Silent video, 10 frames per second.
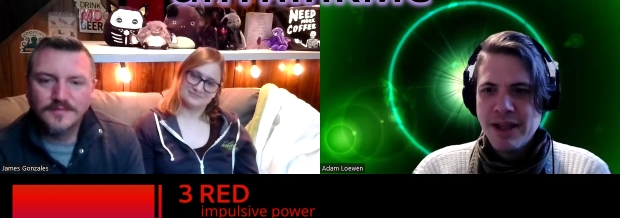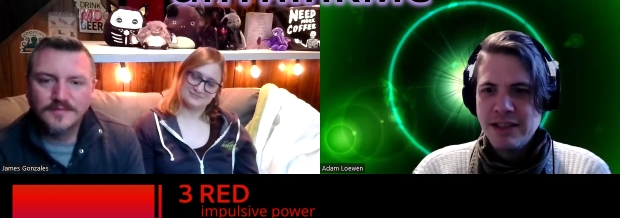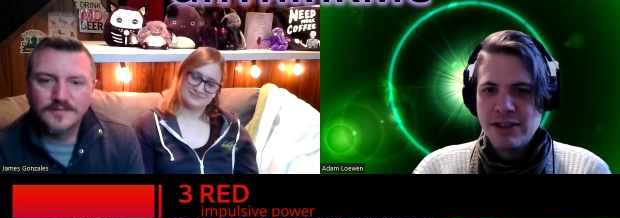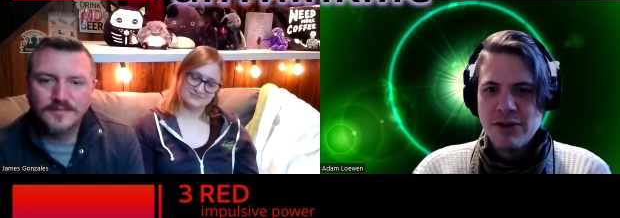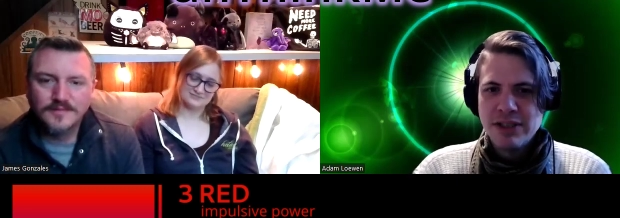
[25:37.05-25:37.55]

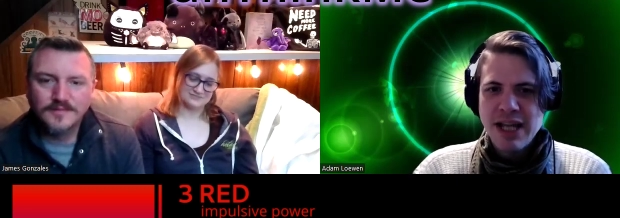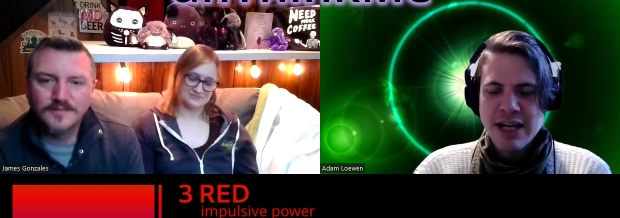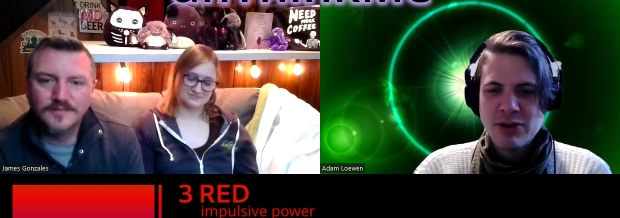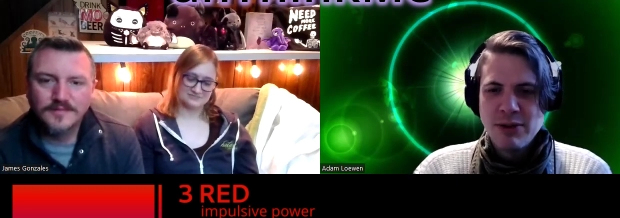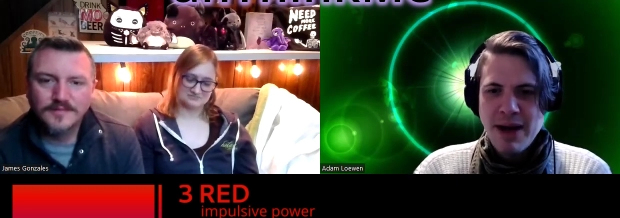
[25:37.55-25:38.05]
Speaker 1: And so it was an
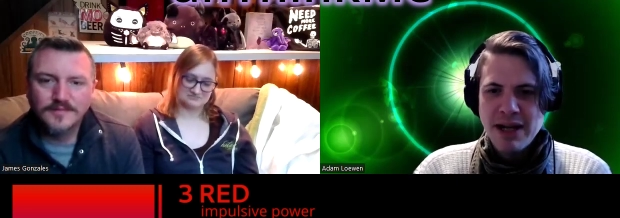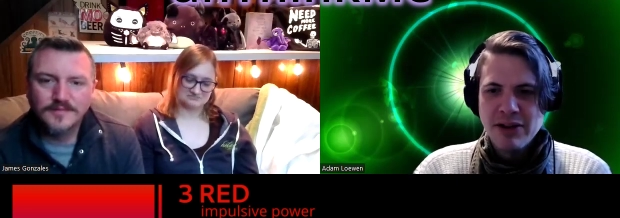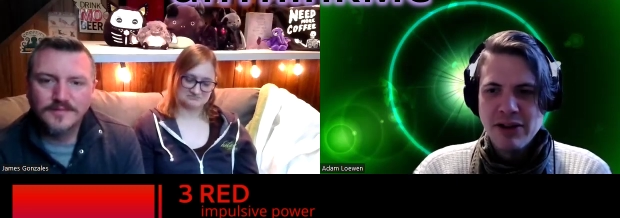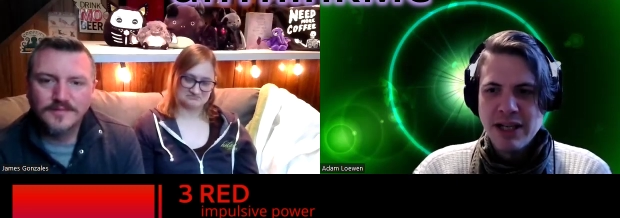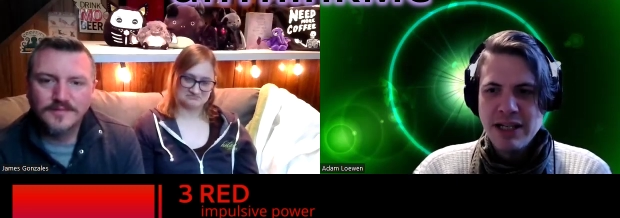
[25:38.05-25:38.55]
actual
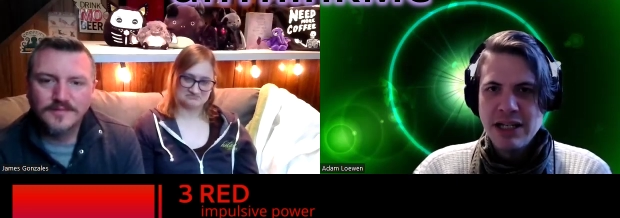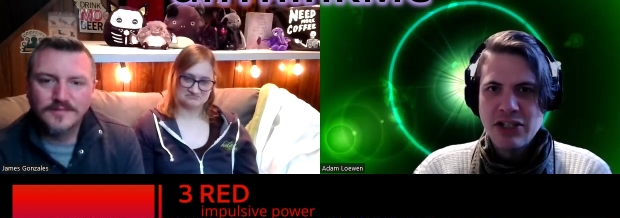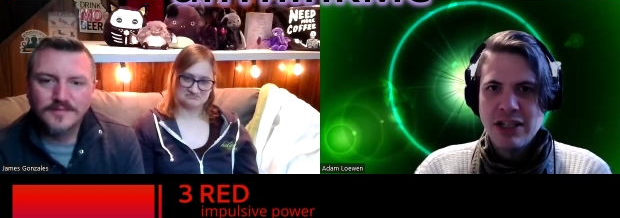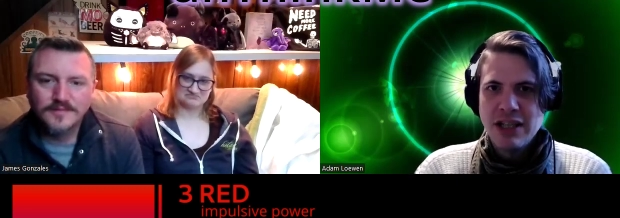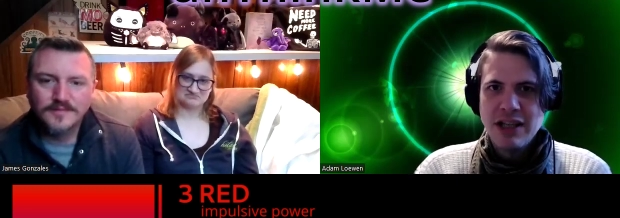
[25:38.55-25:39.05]
medical
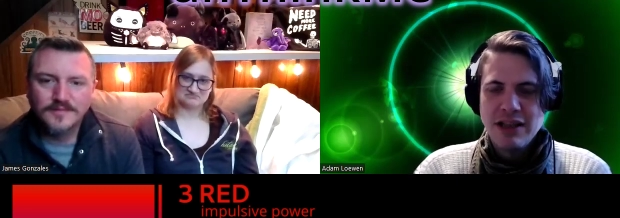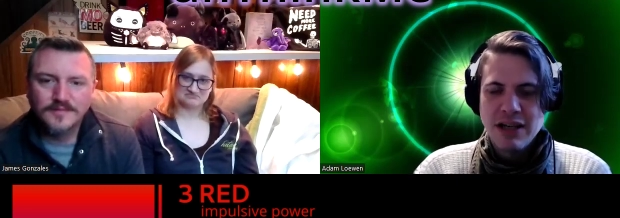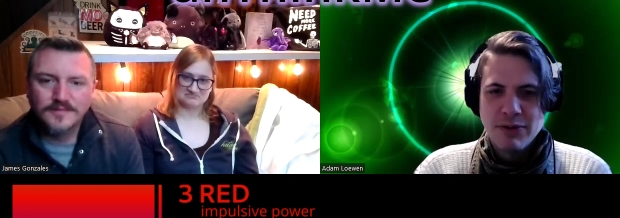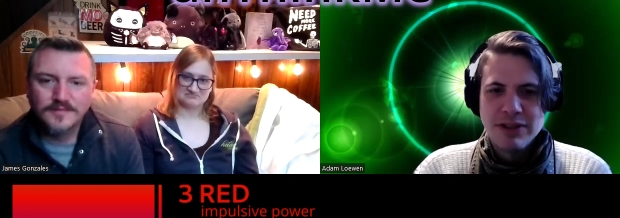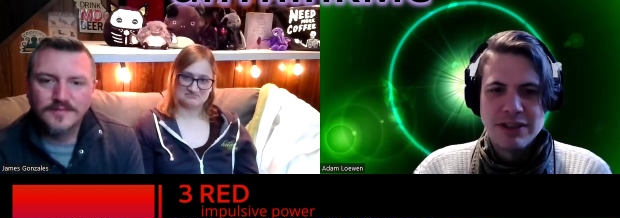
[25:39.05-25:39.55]
condition that,
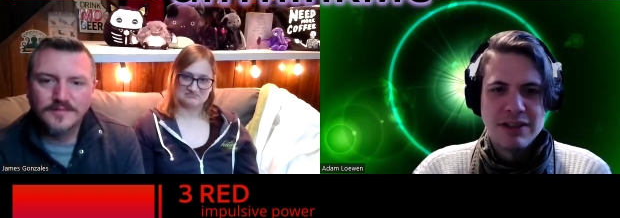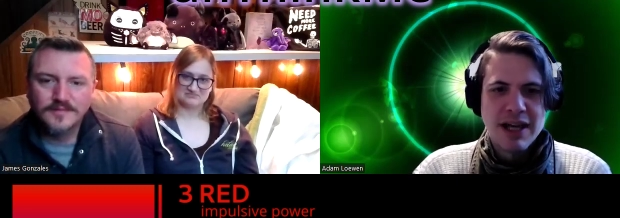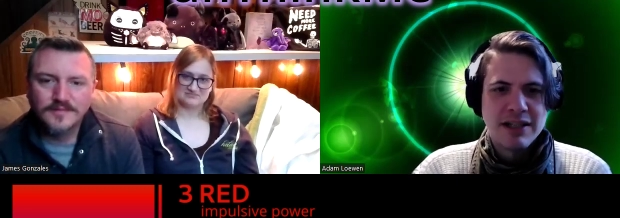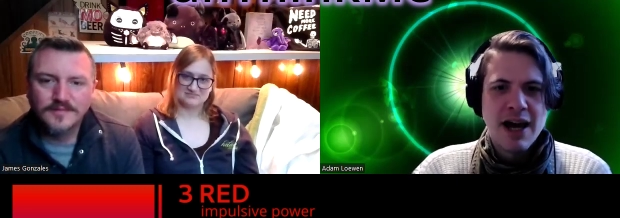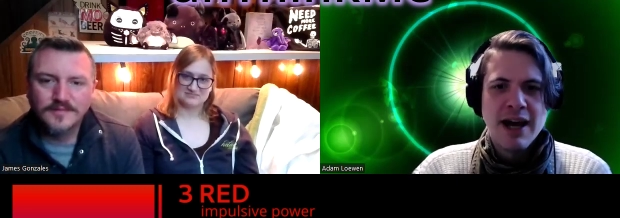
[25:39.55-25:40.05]
that was
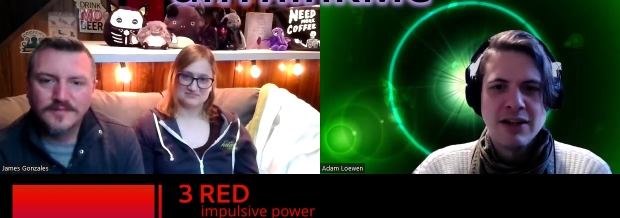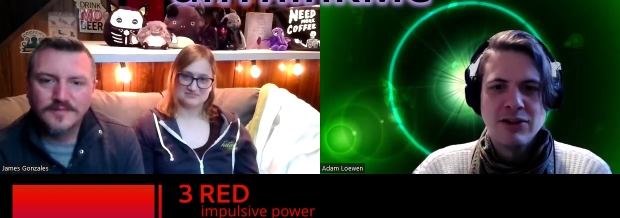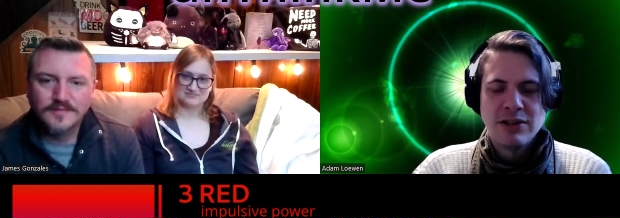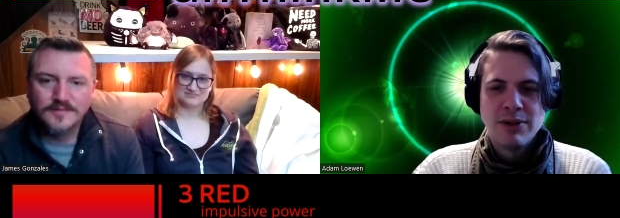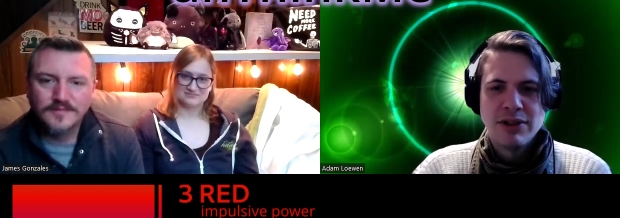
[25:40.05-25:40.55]
like
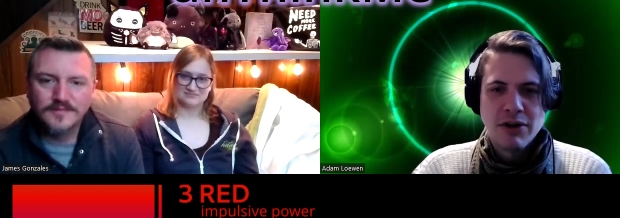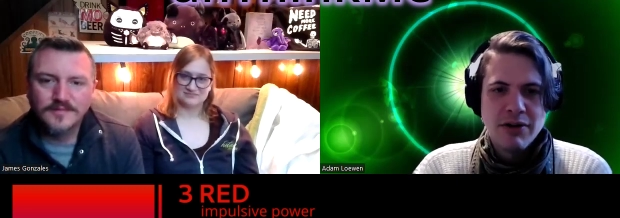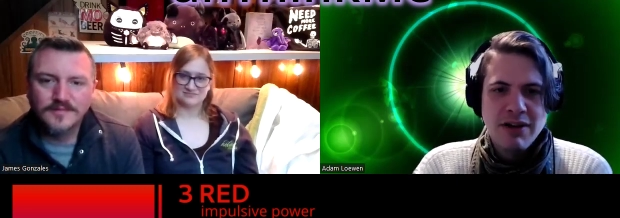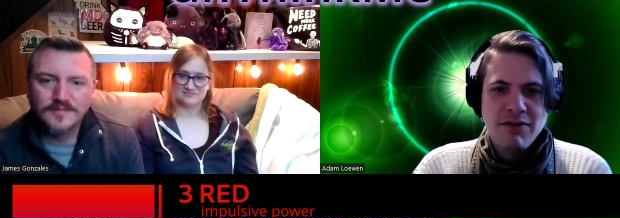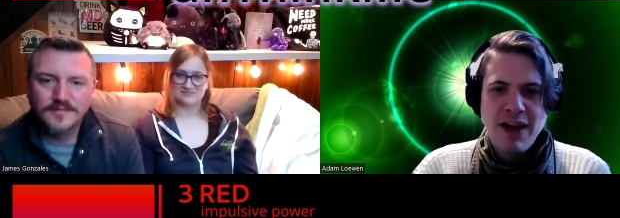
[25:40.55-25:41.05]
diagnosable
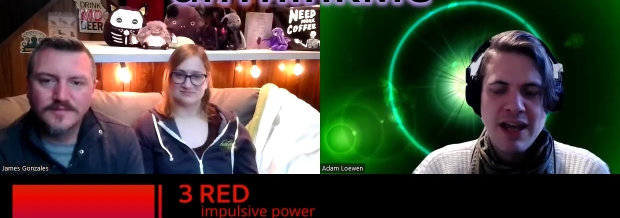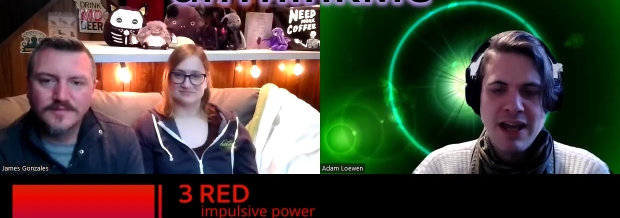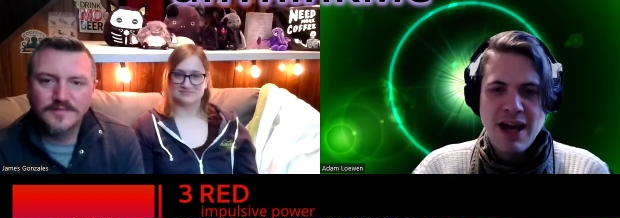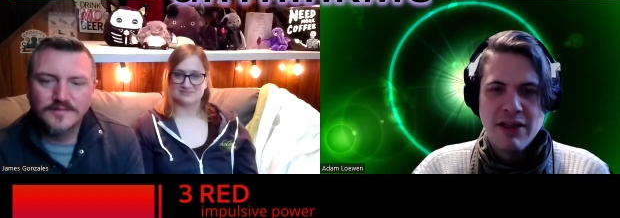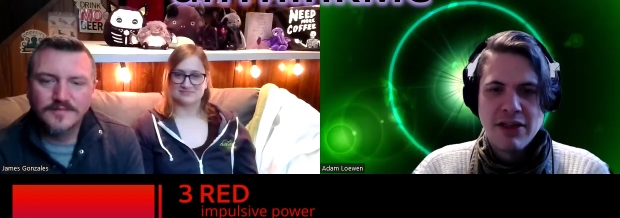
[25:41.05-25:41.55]
Korean fan
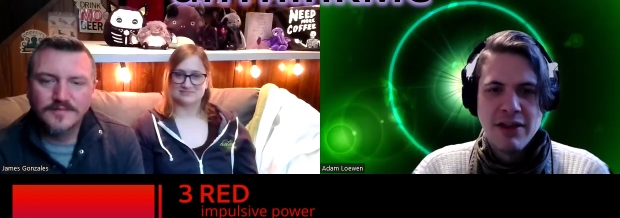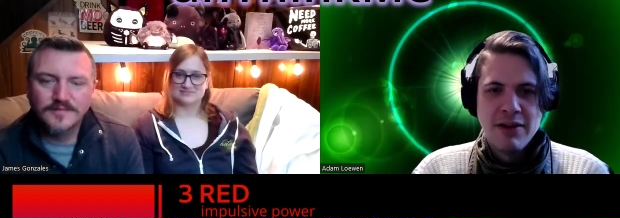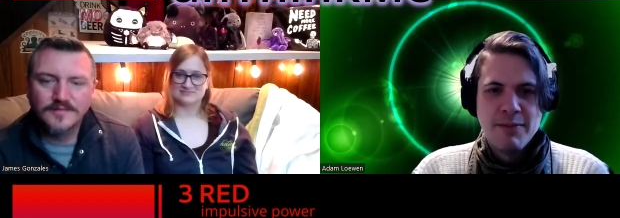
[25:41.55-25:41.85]
death.